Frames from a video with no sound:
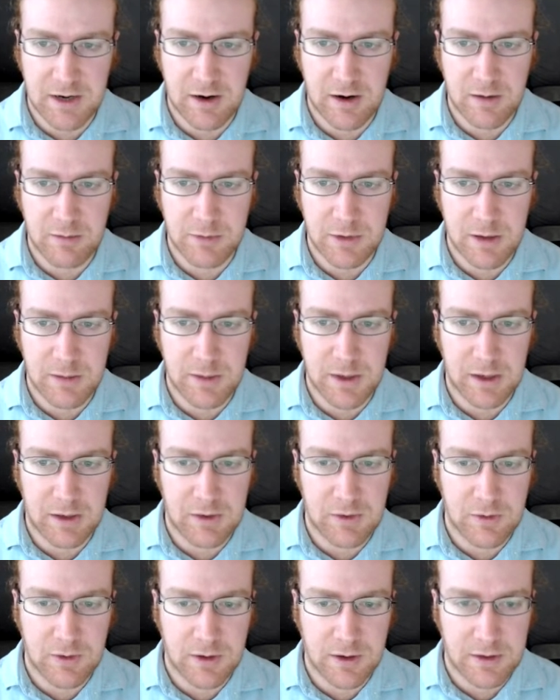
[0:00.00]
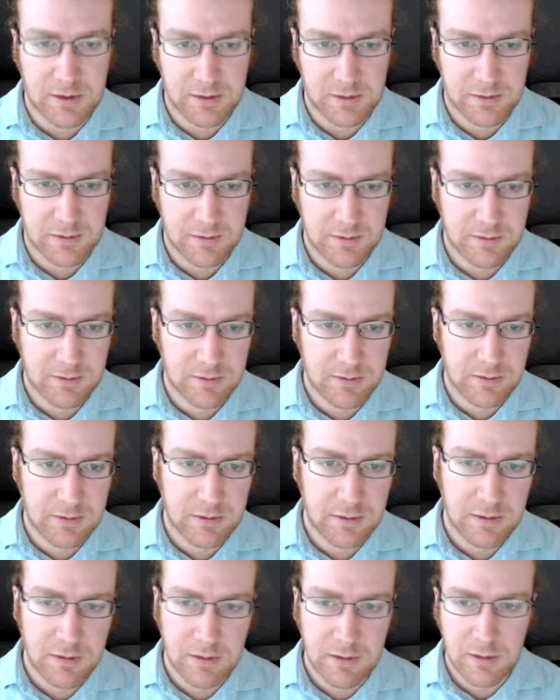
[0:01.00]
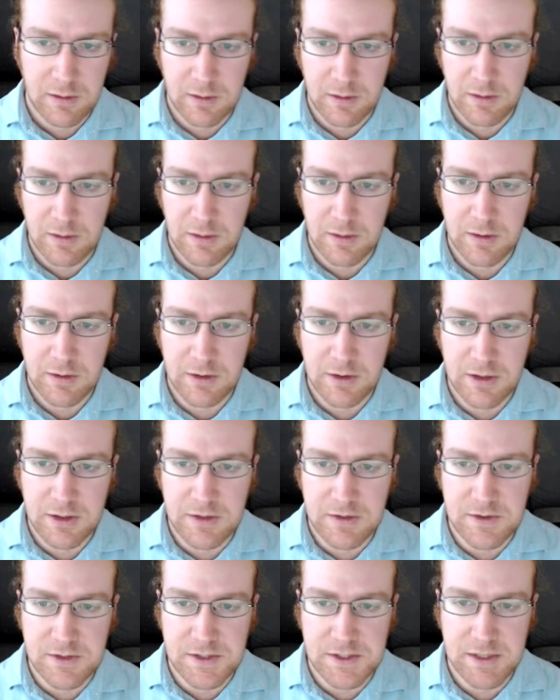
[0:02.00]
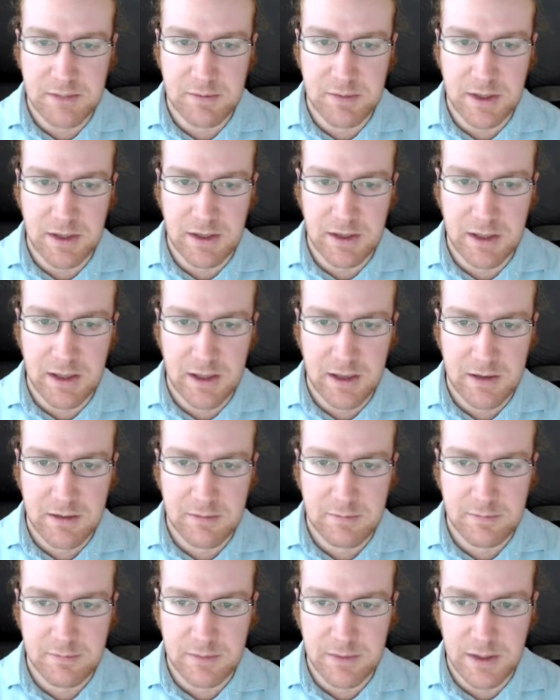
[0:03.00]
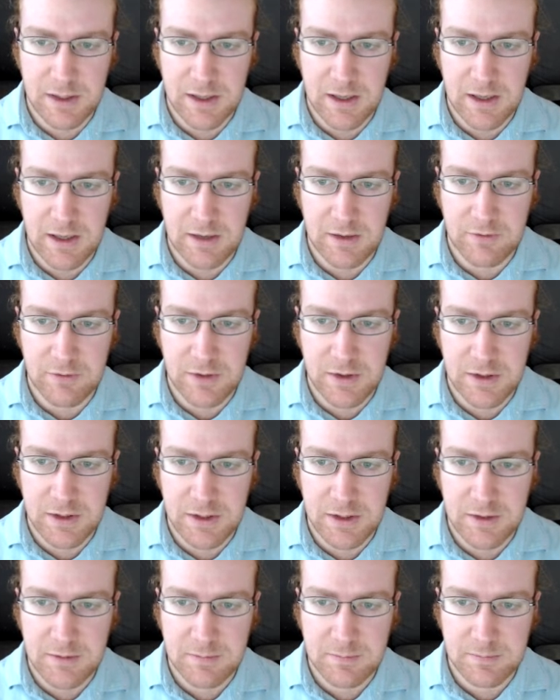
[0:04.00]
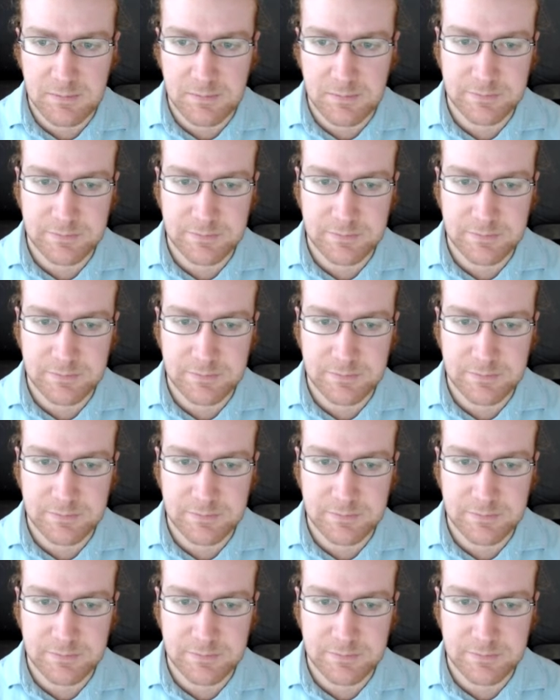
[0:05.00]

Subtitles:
here, I'll probably ignore it. You're going to do the same thing again. I kind of had a feeling.